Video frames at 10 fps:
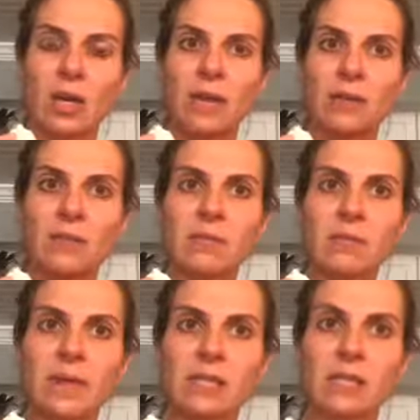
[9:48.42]
and
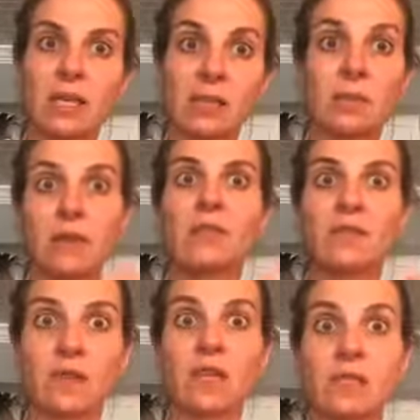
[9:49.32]
makes like if you
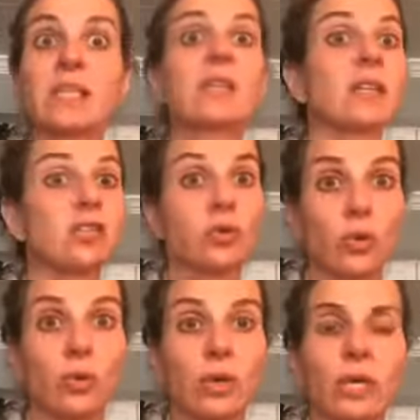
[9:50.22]
have like a sick like sore
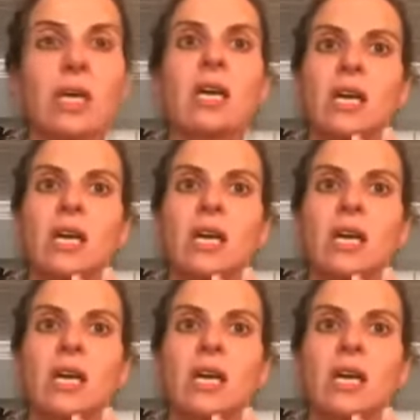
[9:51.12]
throat kid,